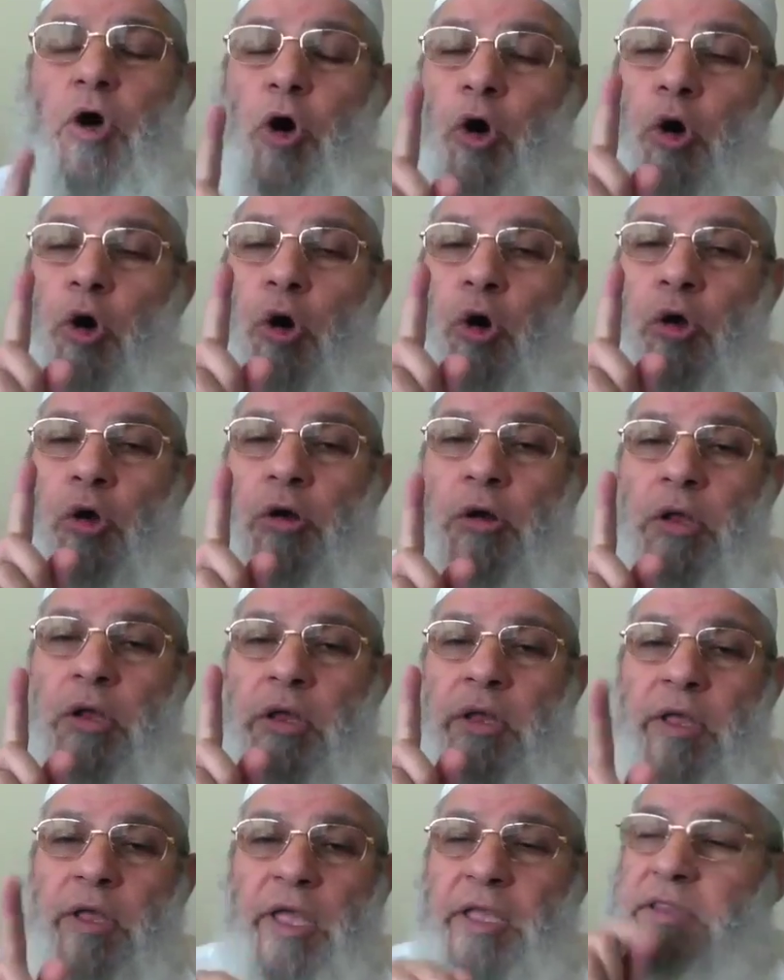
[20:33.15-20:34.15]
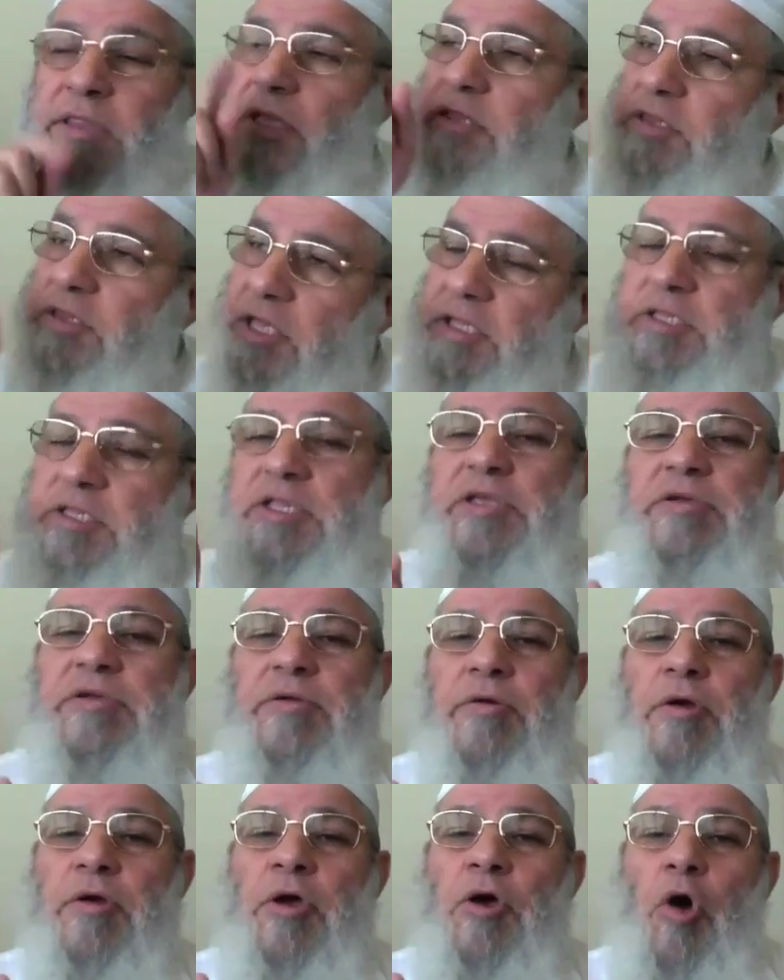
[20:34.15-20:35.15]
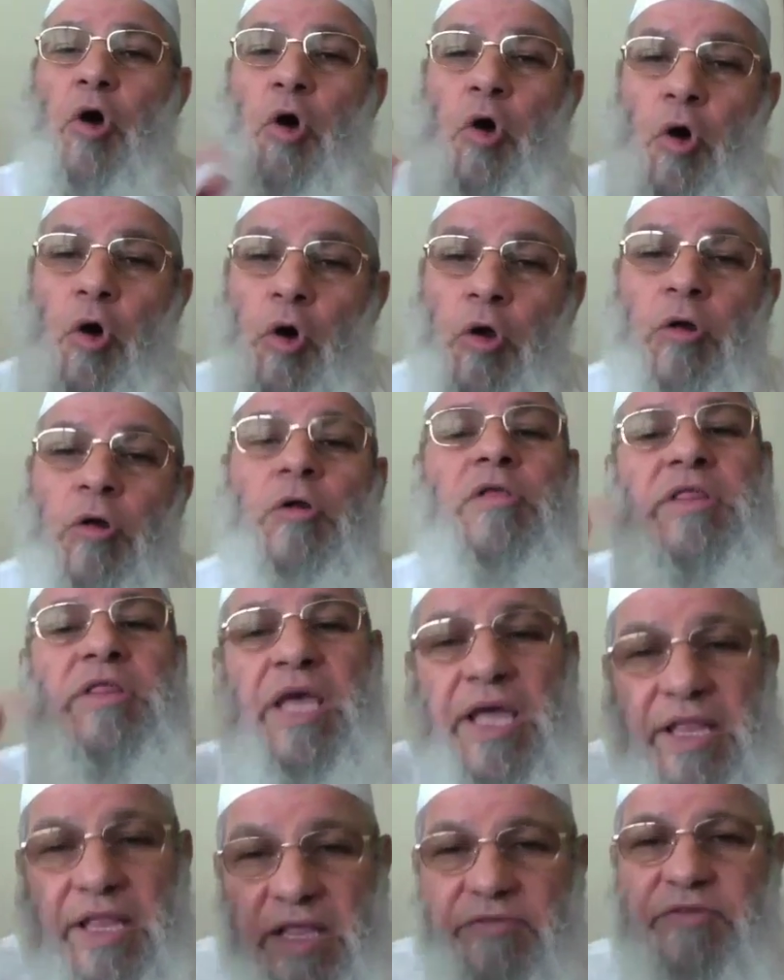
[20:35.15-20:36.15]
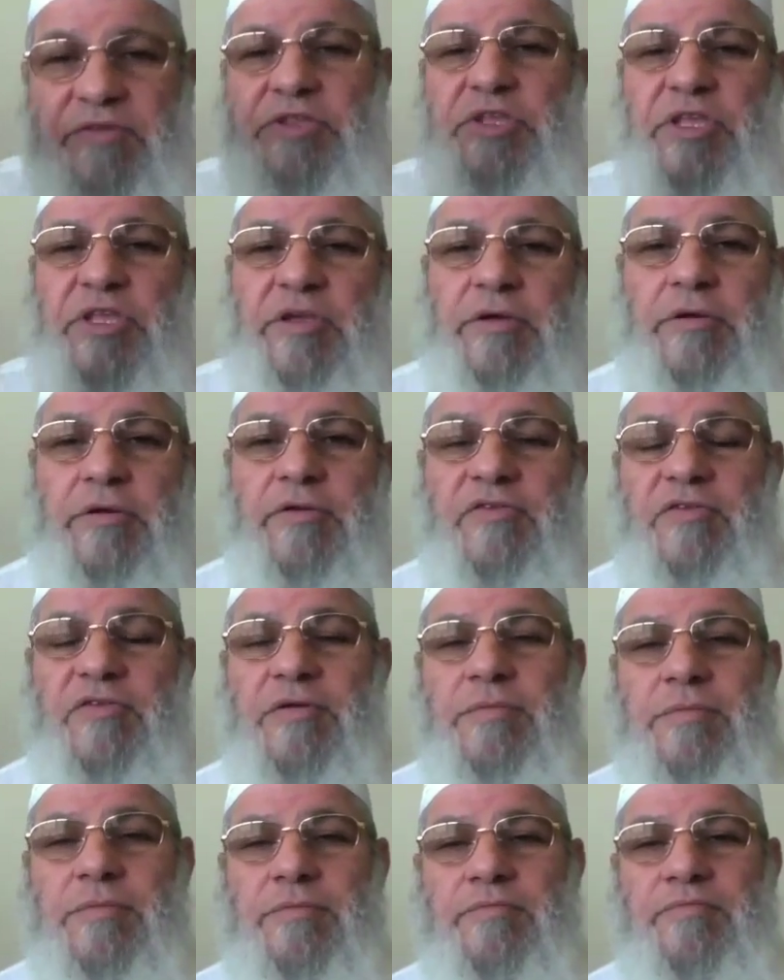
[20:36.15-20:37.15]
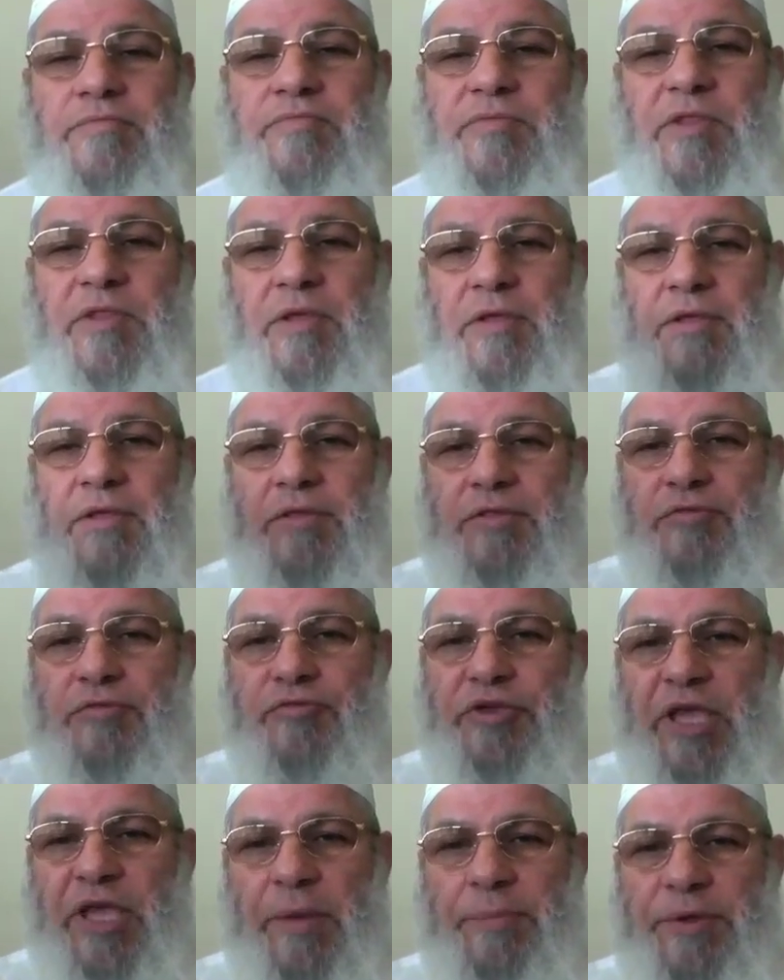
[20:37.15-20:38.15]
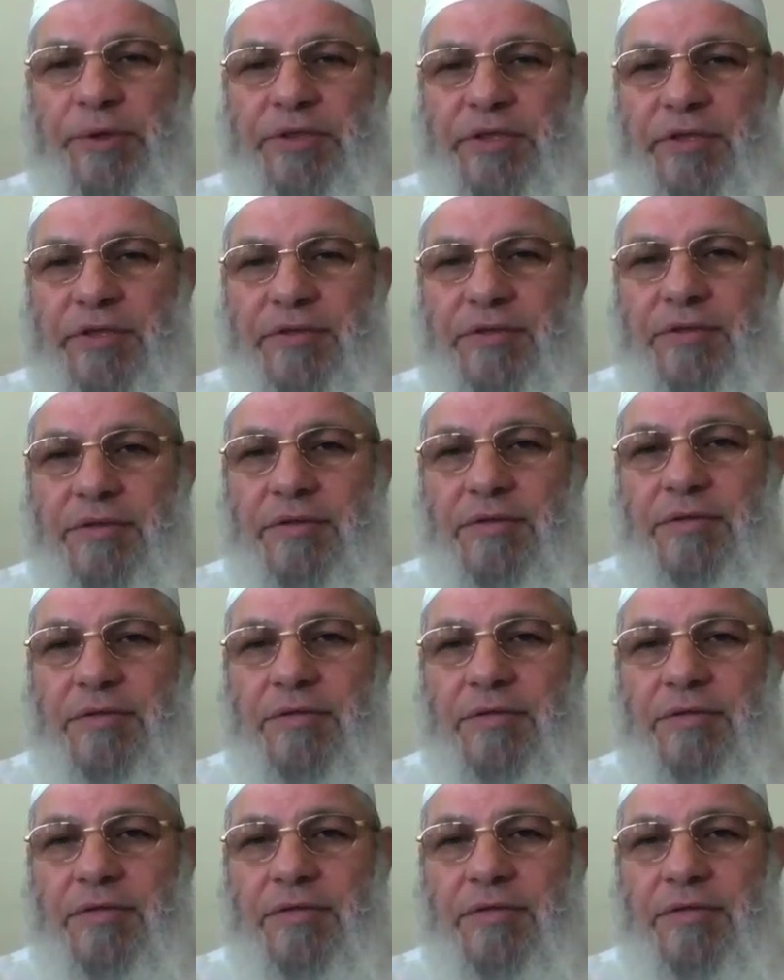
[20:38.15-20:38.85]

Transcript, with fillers: or in the 10 year, or the 11 years. Three opinion.